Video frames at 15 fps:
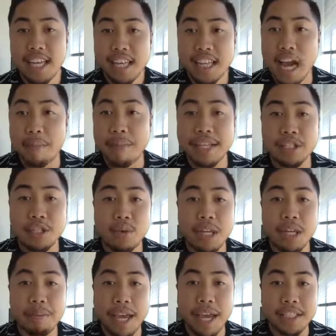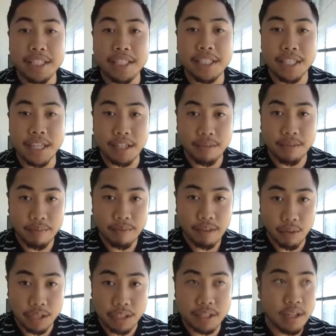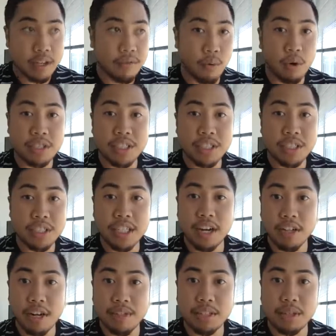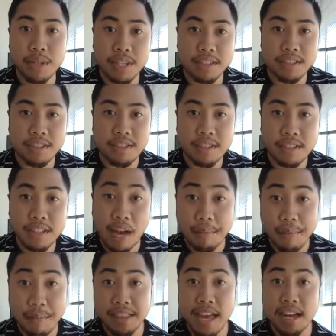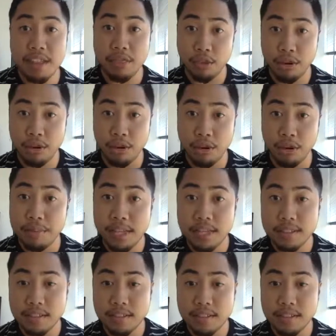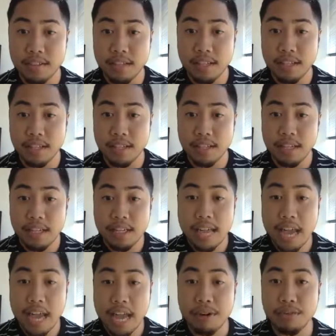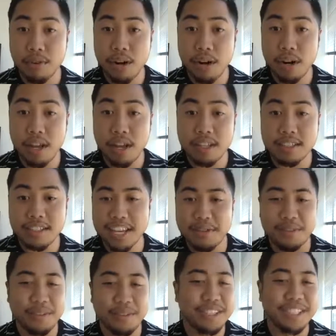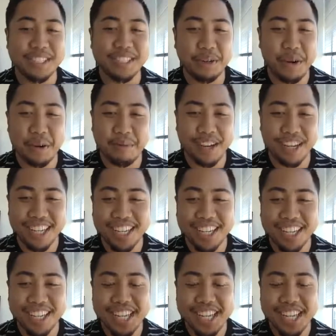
Now my 2-week paycheck was $1,400 every 2 weeks. Now I made that in 30 minutes. Now my friends, everyone tells me to write a book.